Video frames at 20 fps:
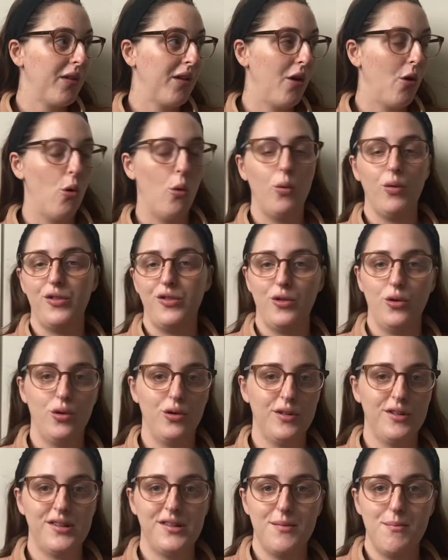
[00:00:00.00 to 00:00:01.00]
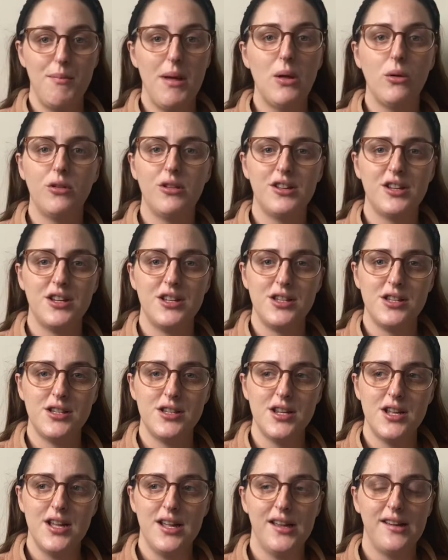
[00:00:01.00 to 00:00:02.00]
all sorts,
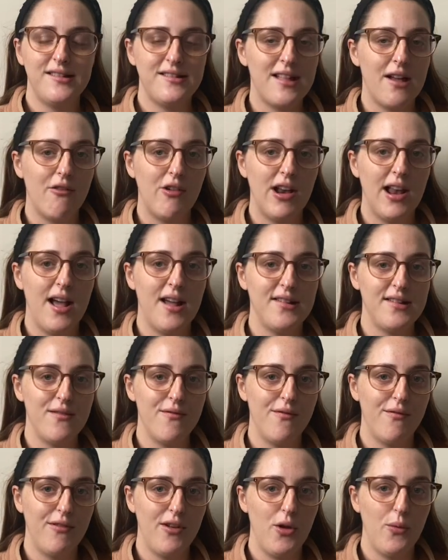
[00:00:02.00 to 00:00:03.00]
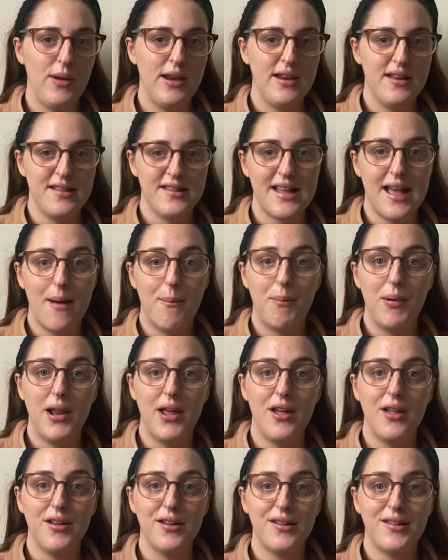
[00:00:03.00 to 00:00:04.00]
Milton sterilising fluid and
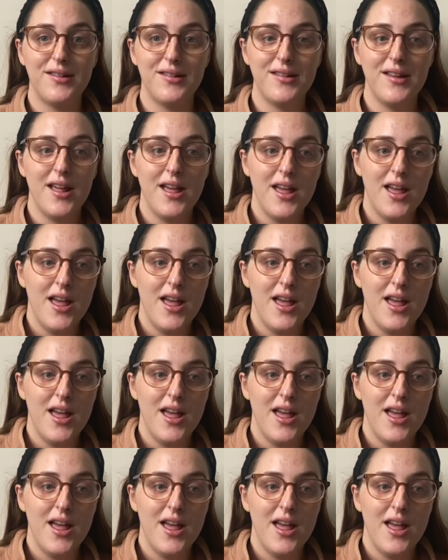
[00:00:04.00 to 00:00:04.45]
tablets,